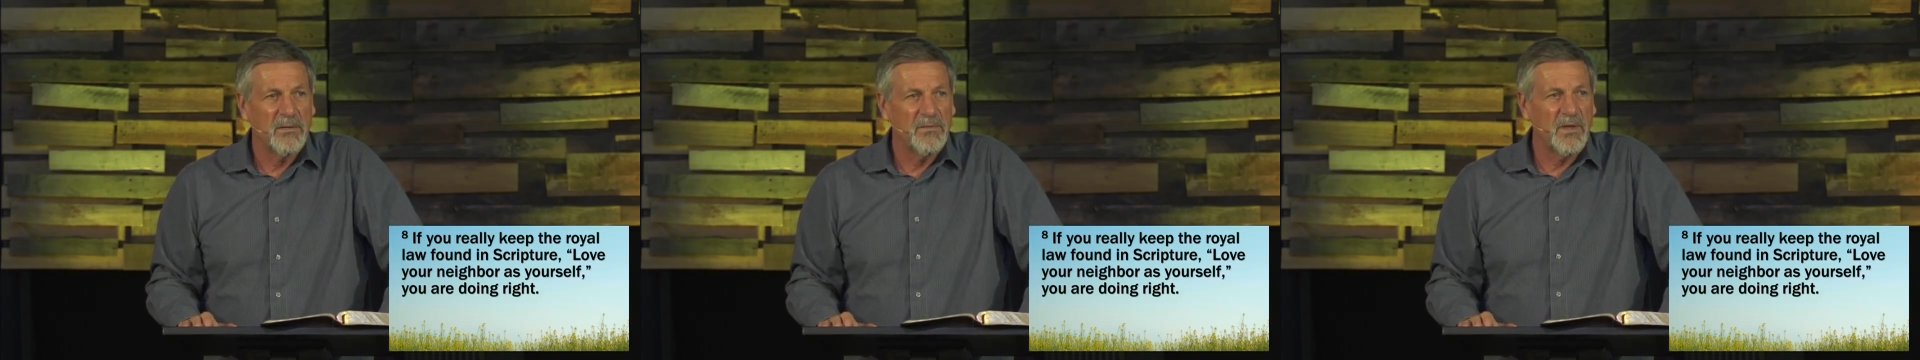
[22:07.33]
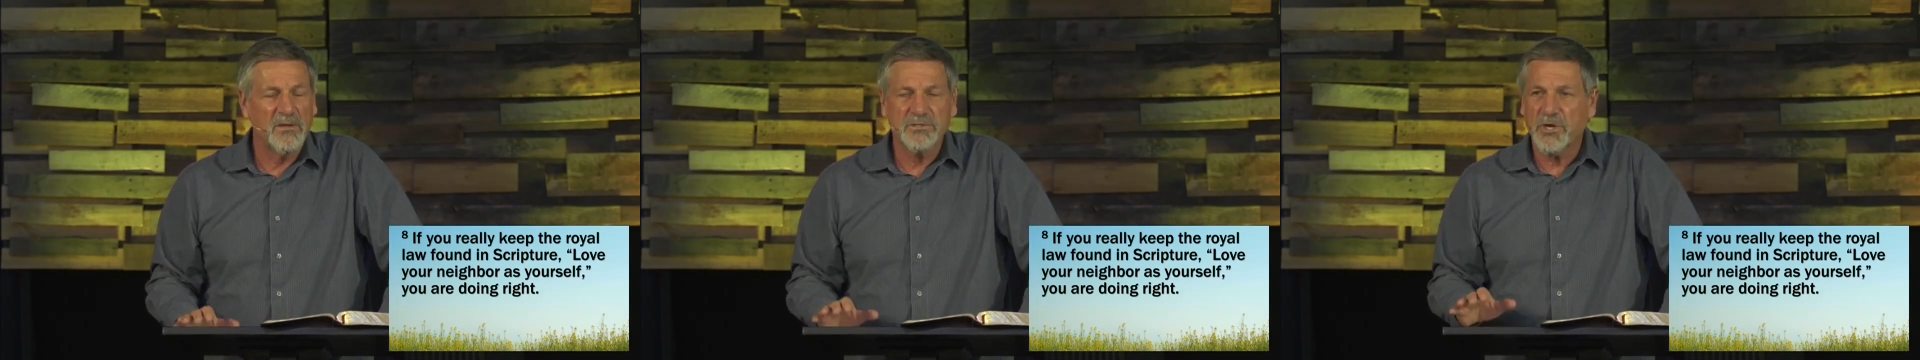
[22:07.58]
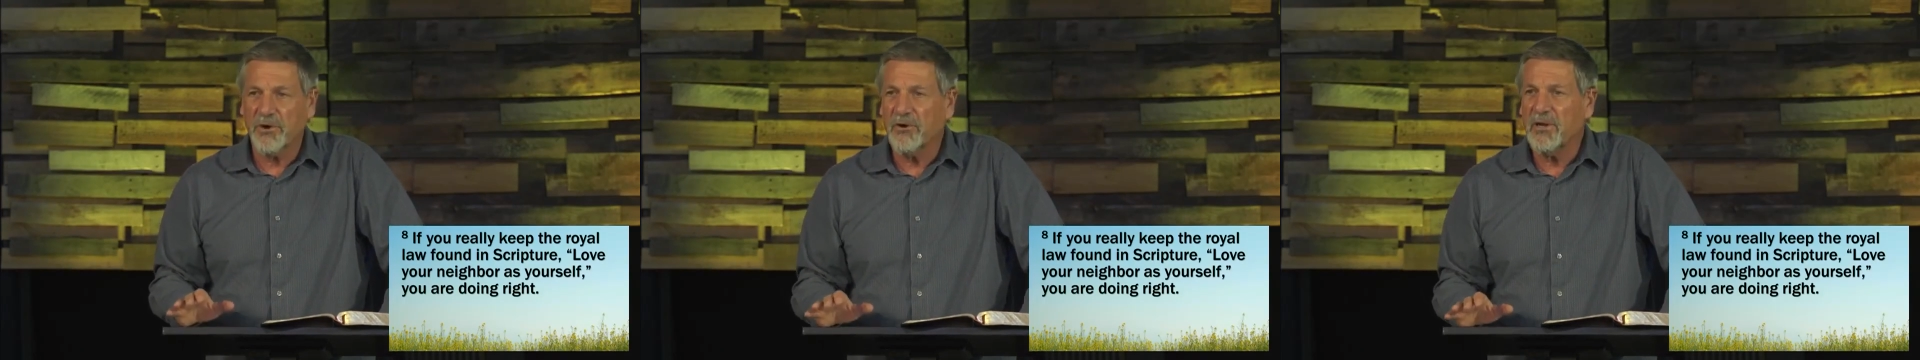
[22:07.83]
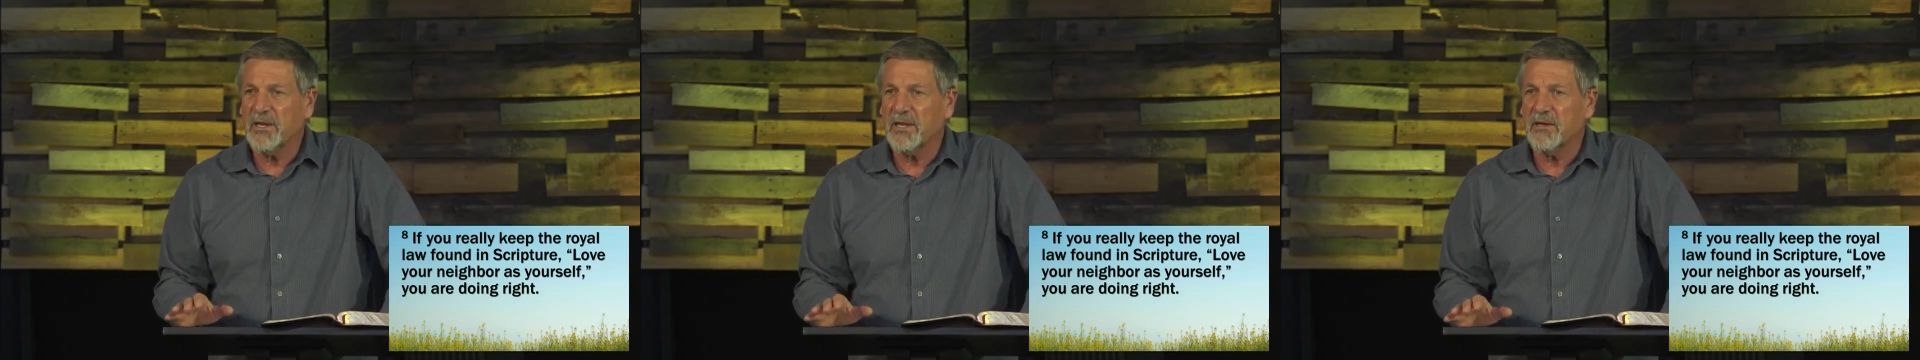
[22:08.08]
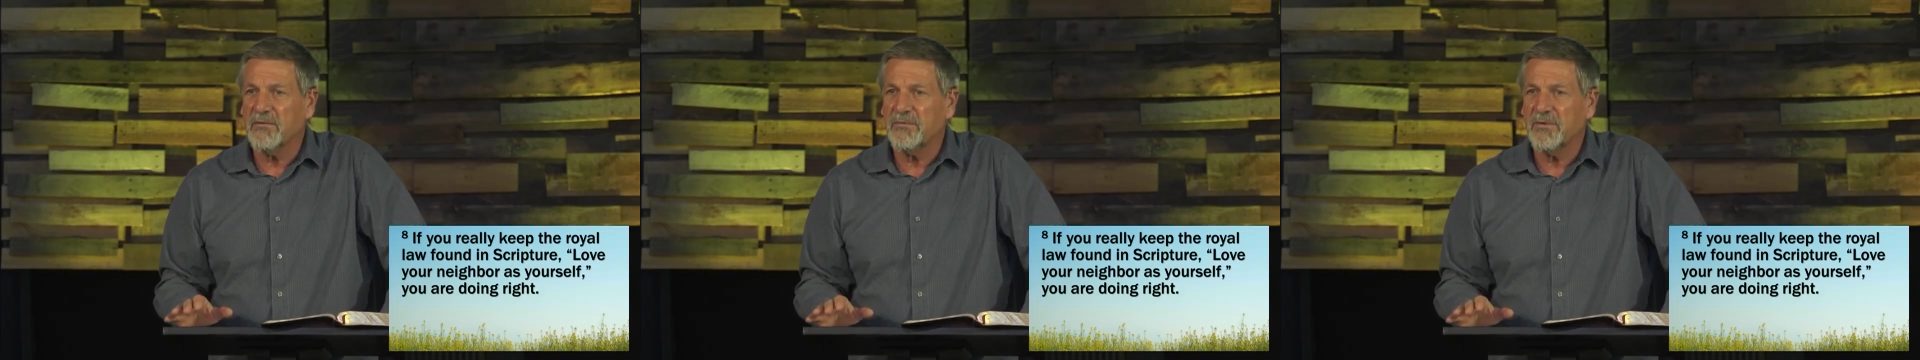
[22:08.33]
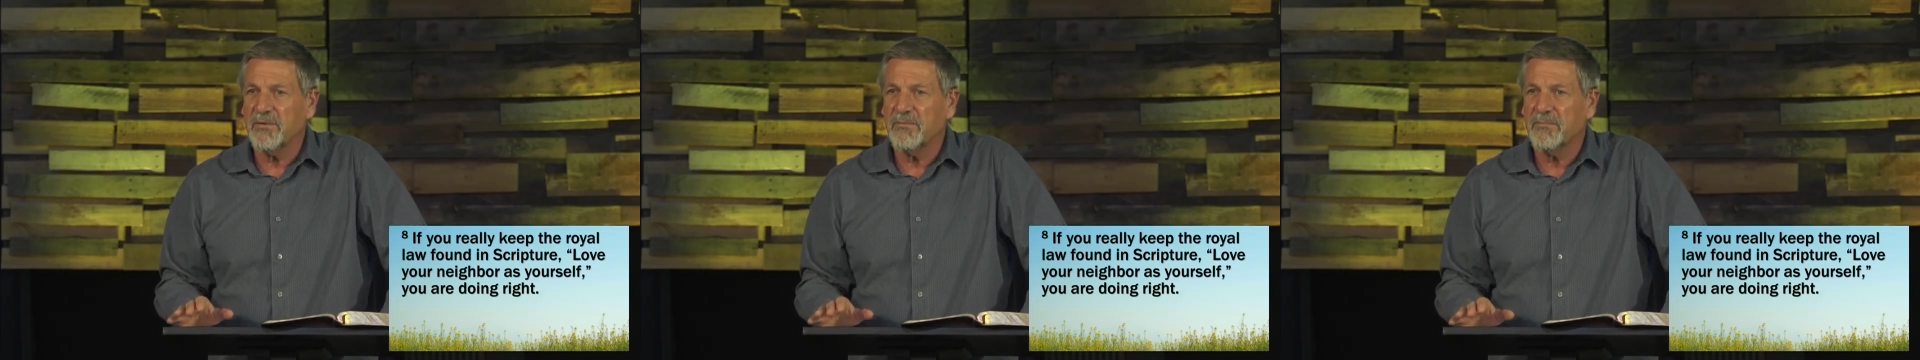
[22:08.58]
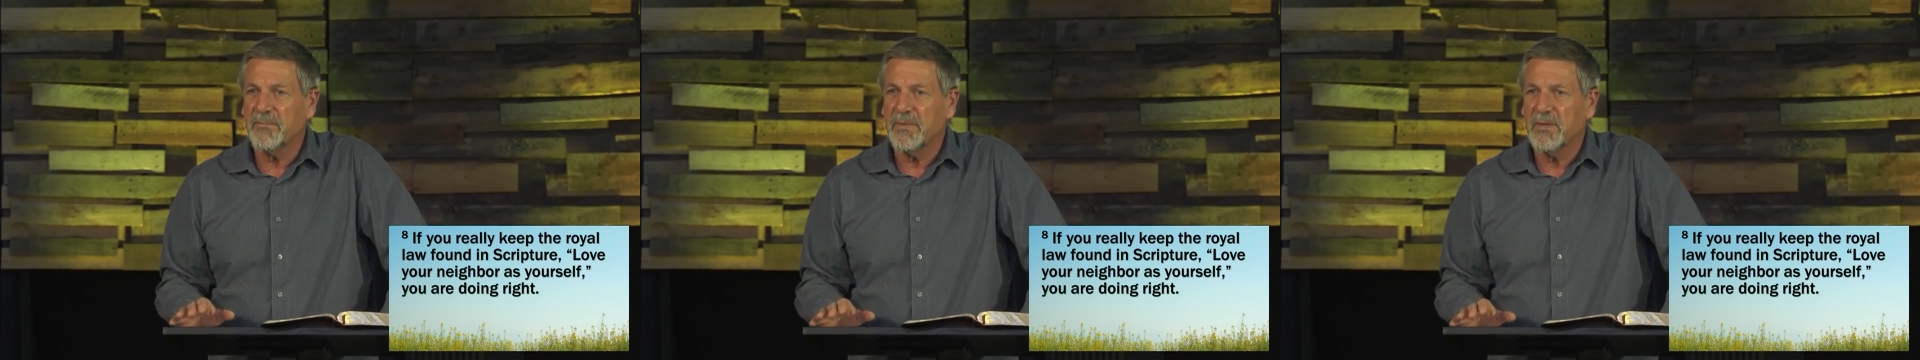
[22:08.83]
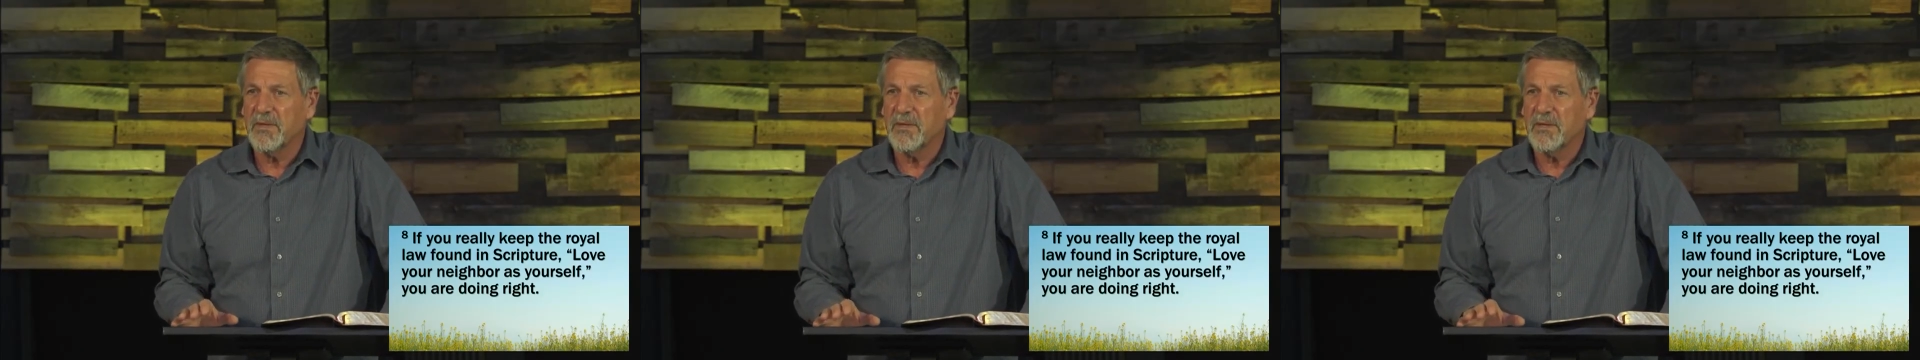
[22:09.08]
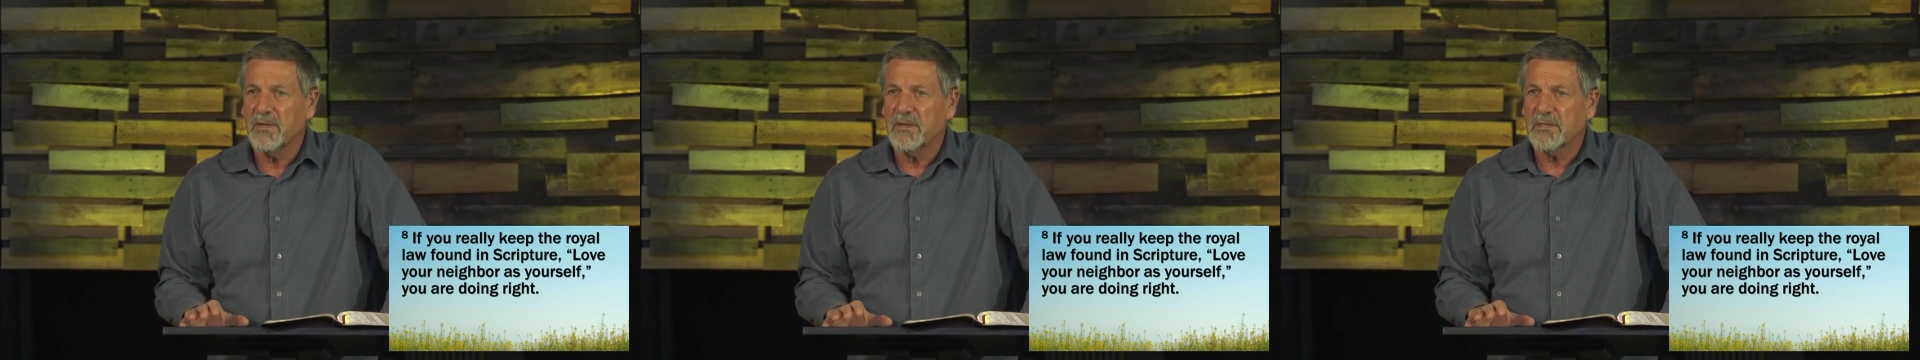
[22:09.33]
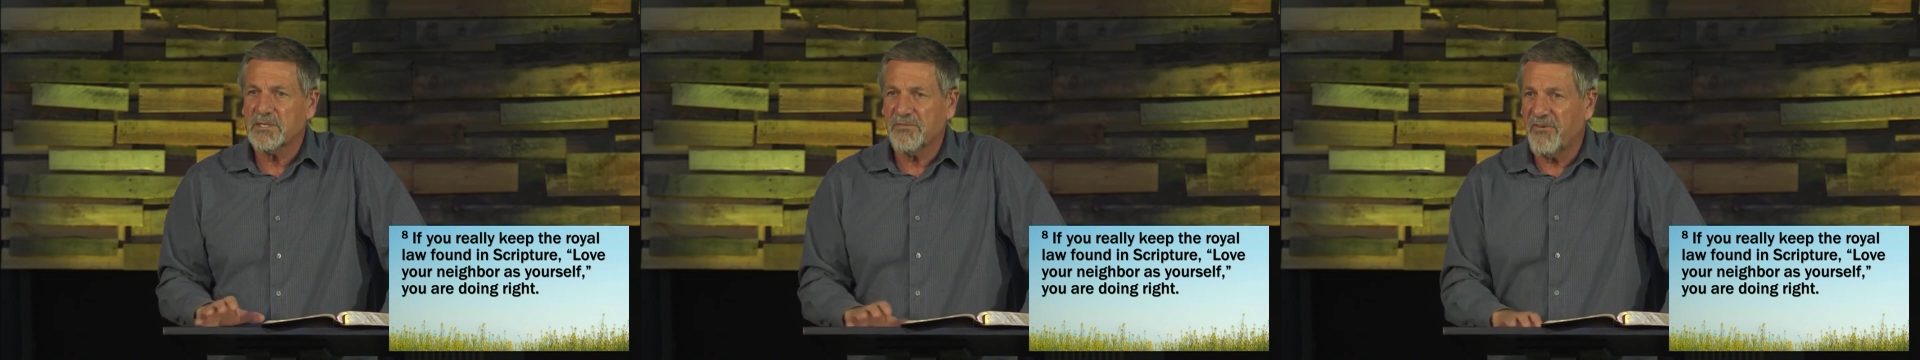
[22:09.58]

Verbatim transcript: The alternative to